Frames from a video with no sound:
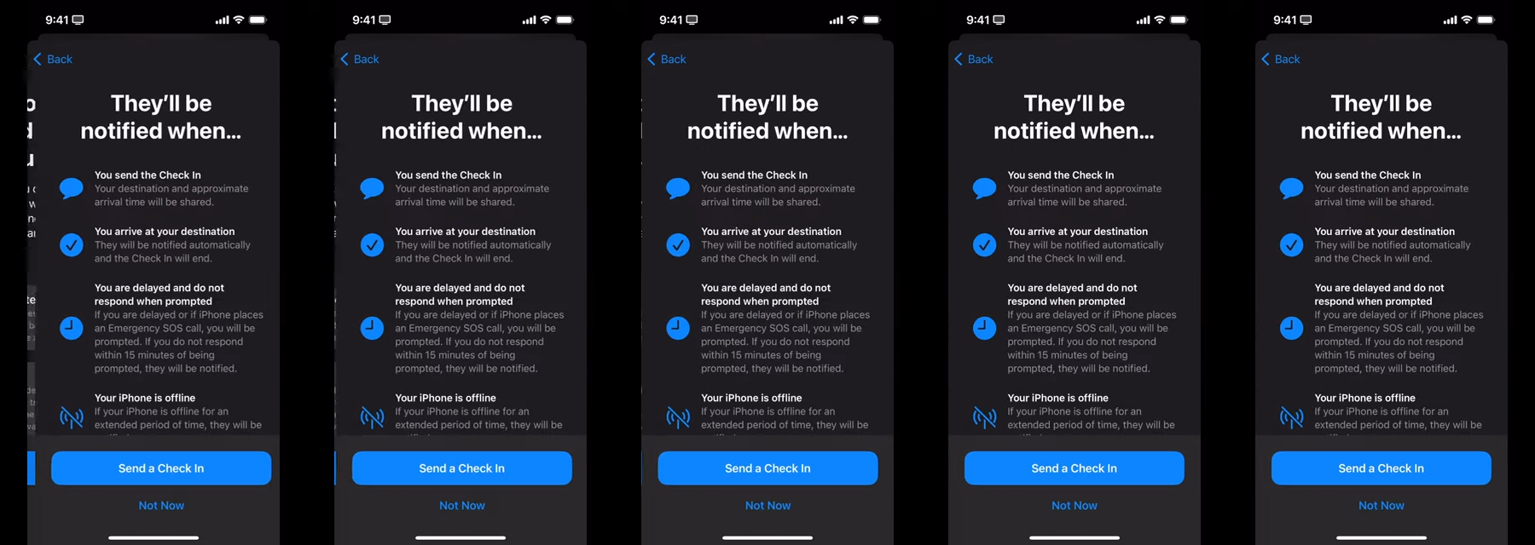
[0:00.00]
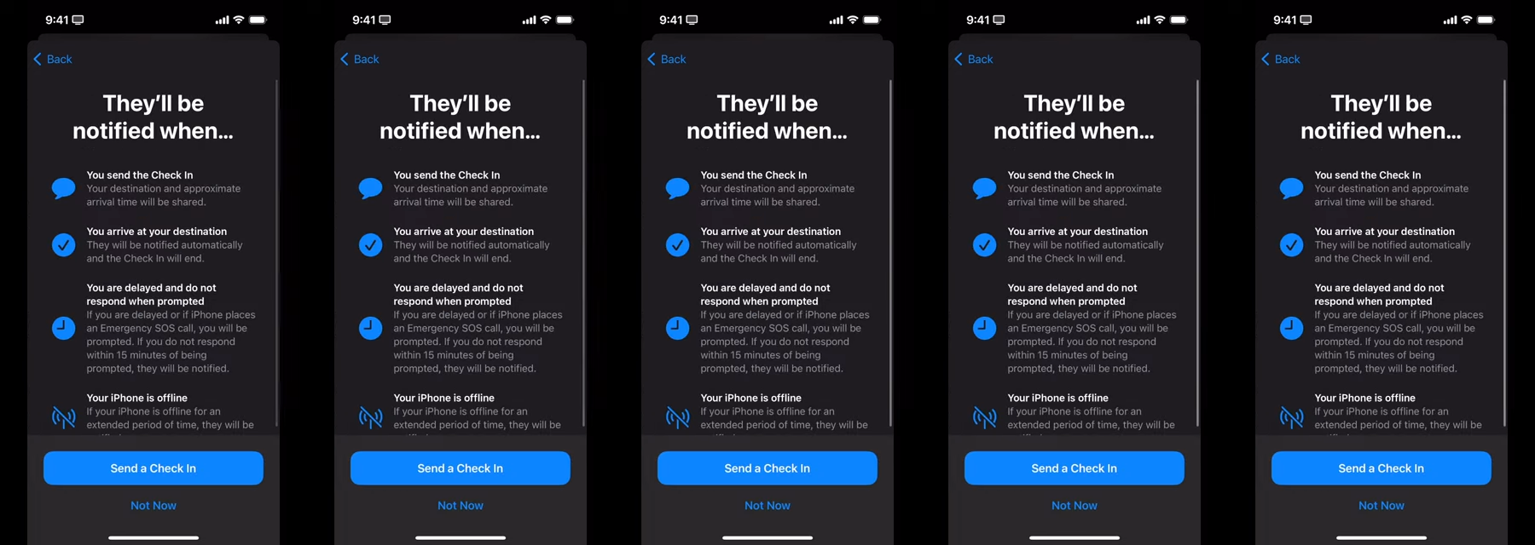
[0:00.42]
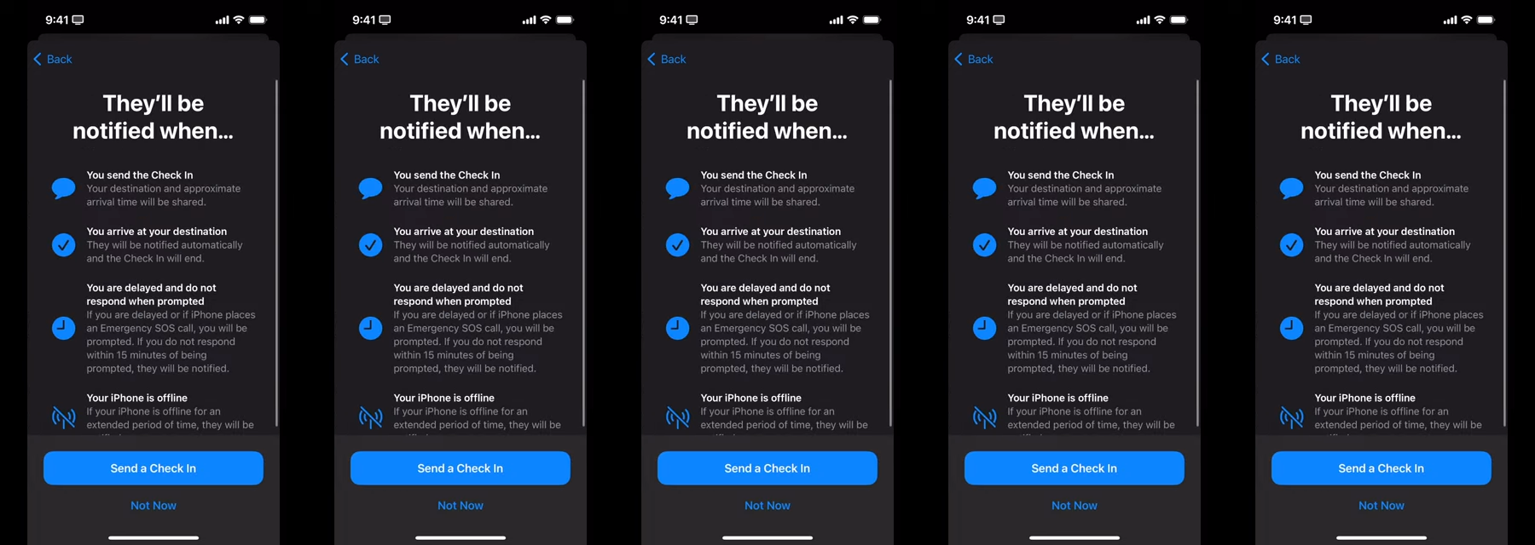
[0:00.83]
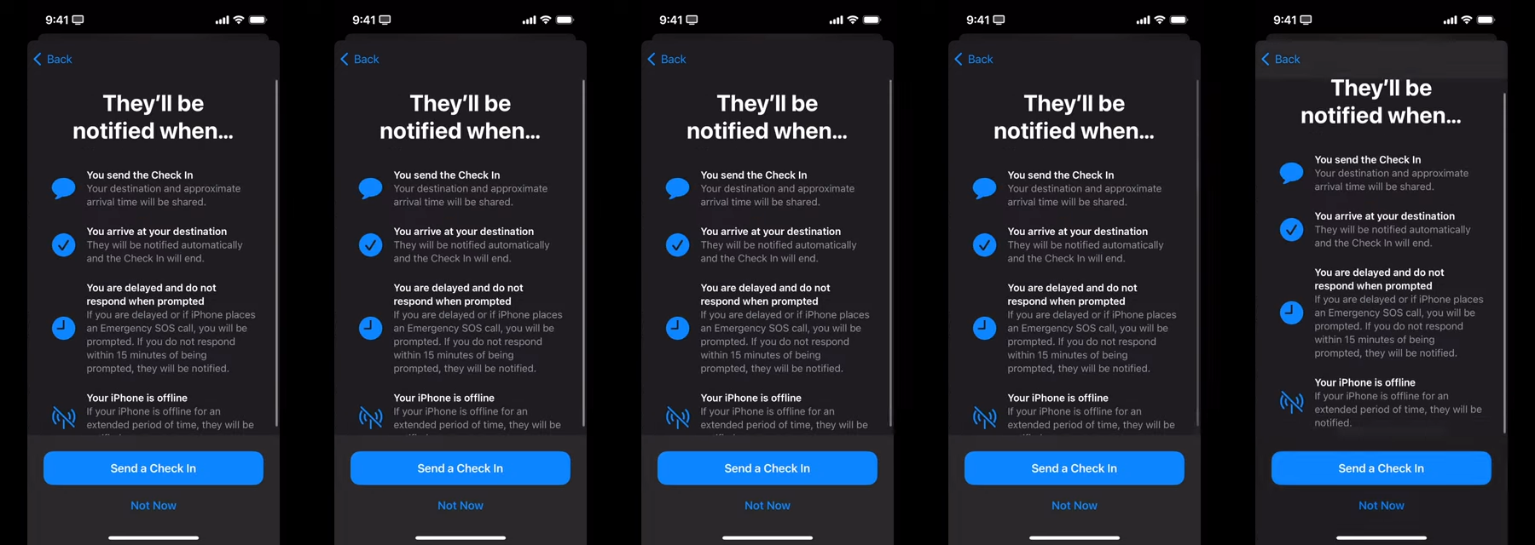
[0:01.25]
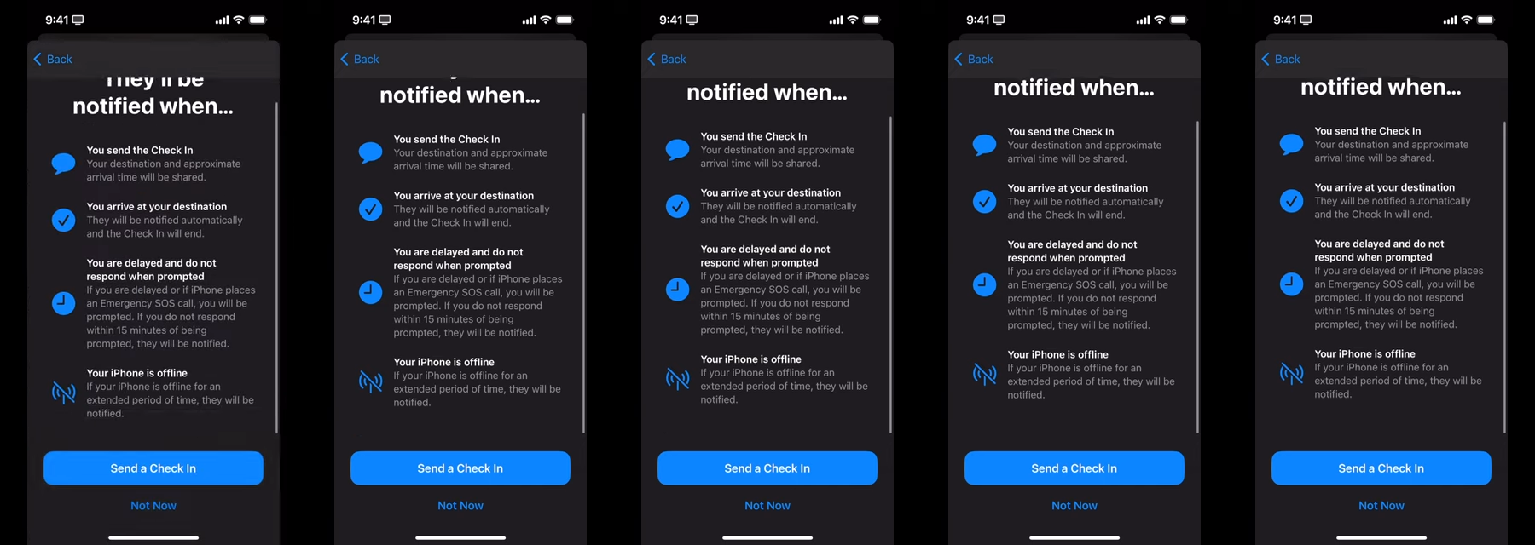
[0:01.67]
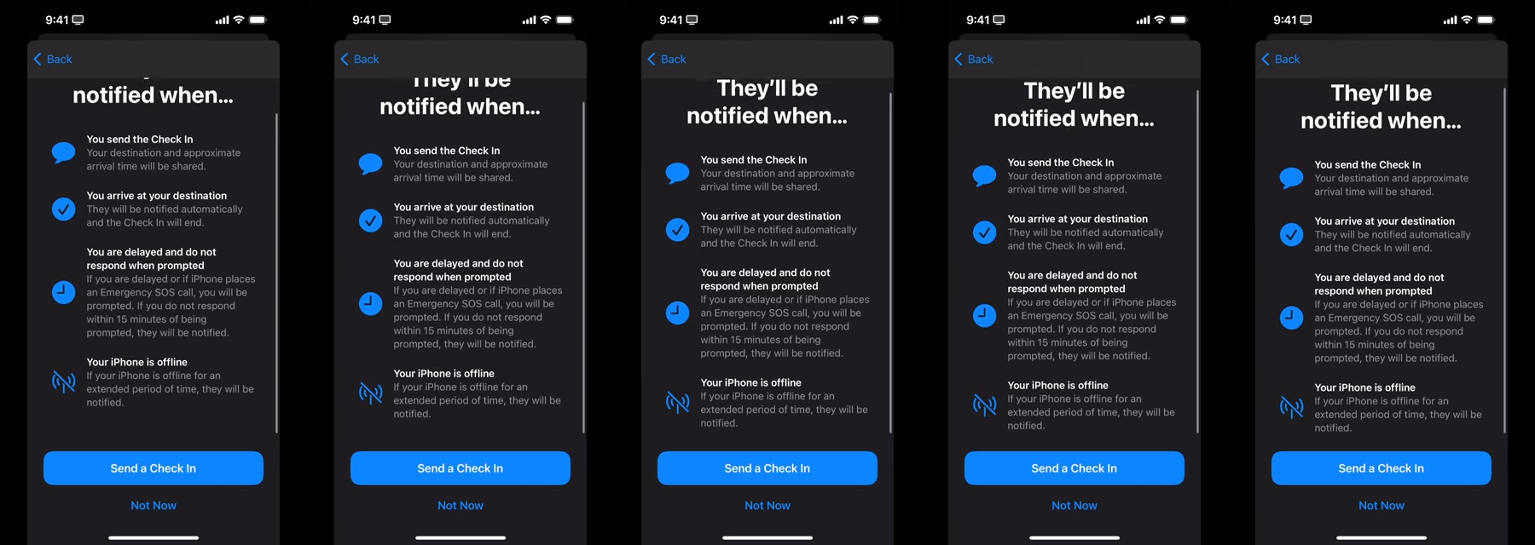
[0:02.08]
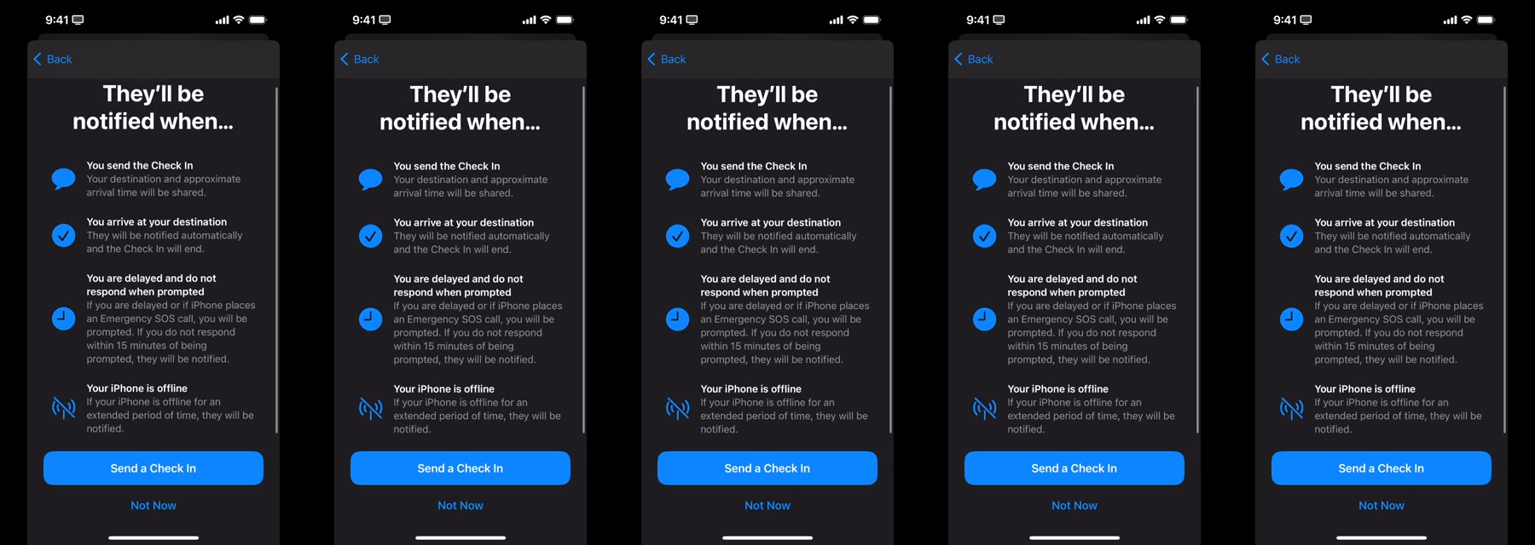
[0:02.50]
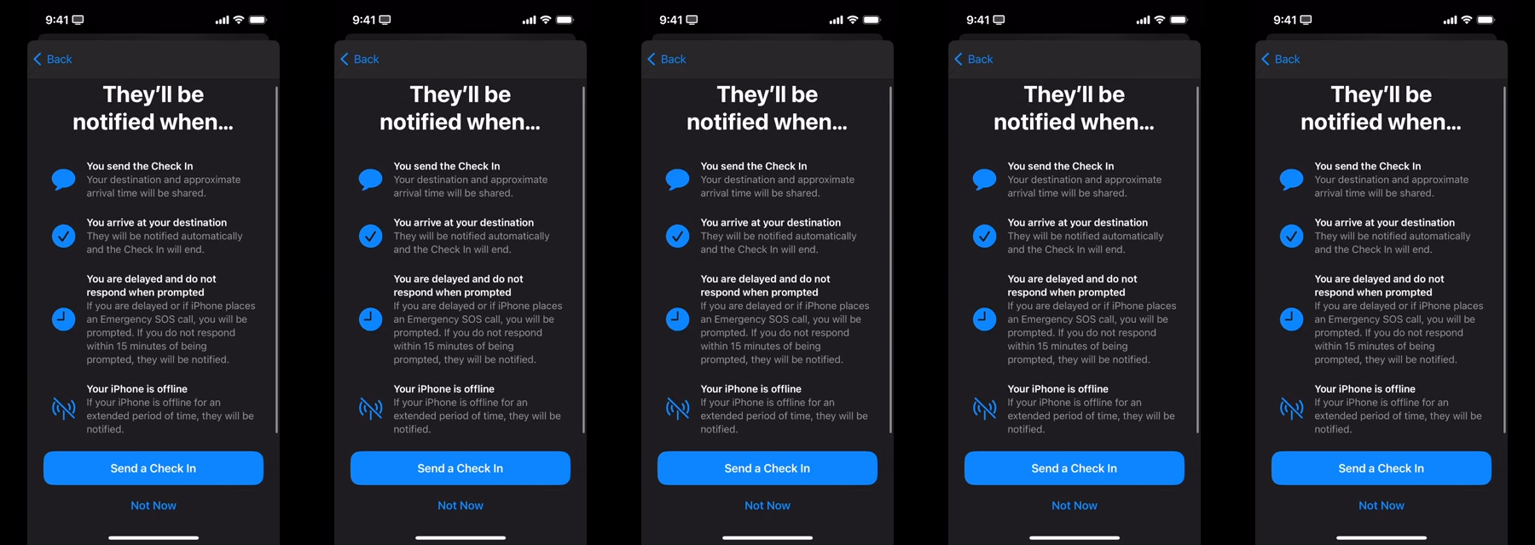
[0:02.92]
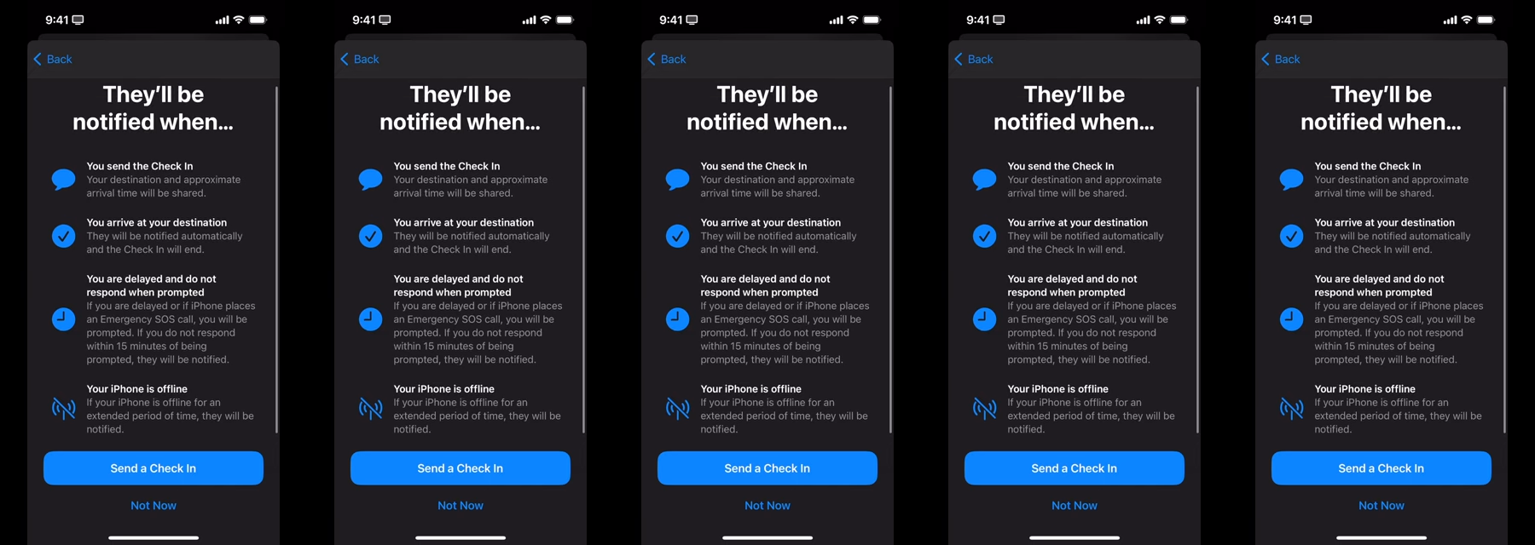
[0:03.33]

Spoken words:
No face is visible, so there are no lips to read.